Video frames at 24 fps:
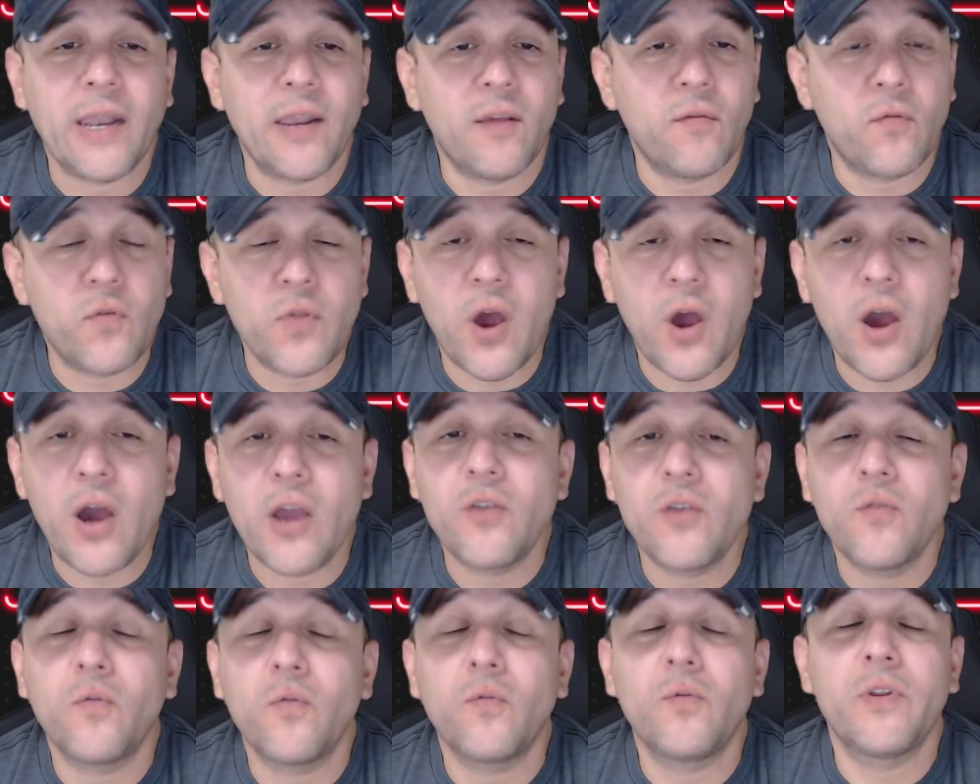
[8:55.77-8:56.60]
If not,
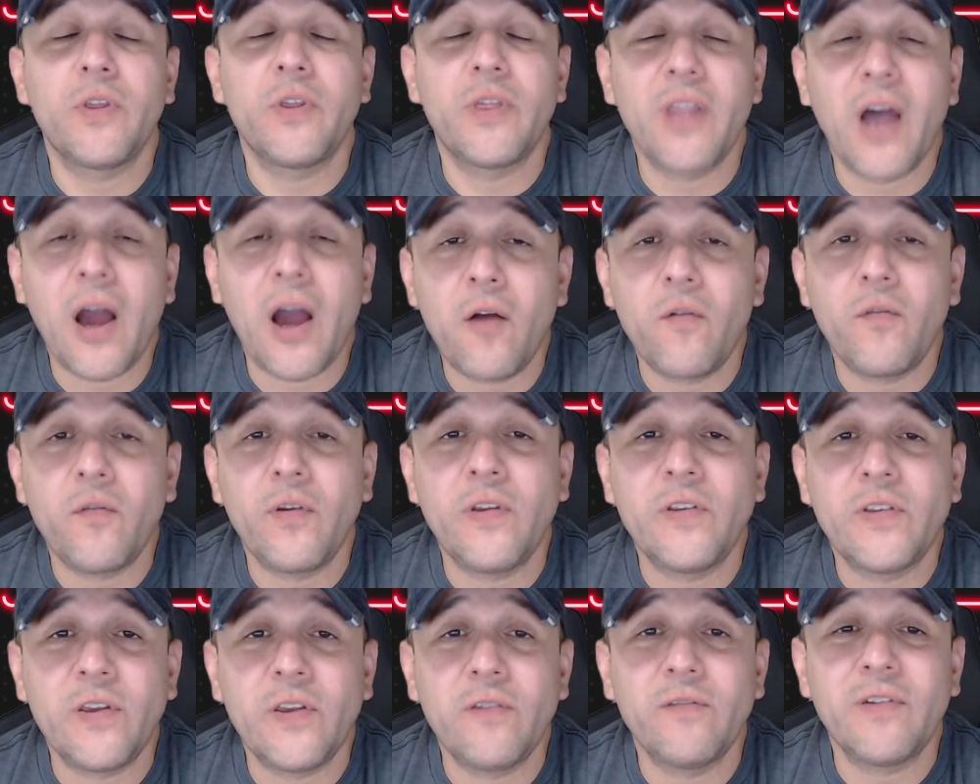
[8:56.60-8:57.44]
you will not
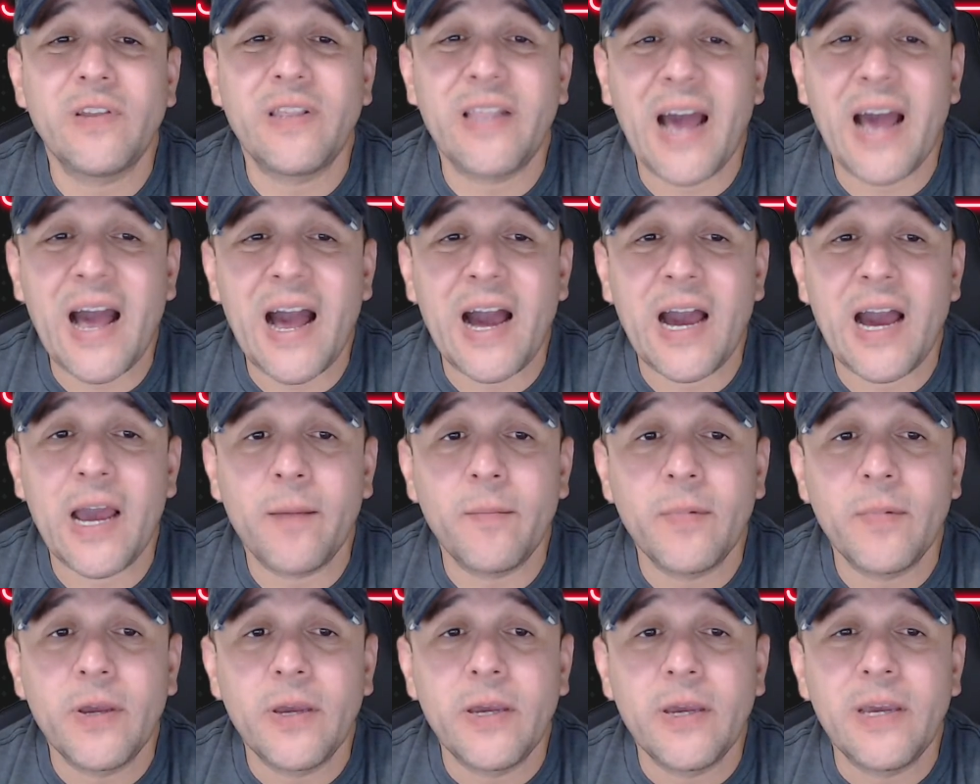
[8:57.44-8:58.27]
receive a dime.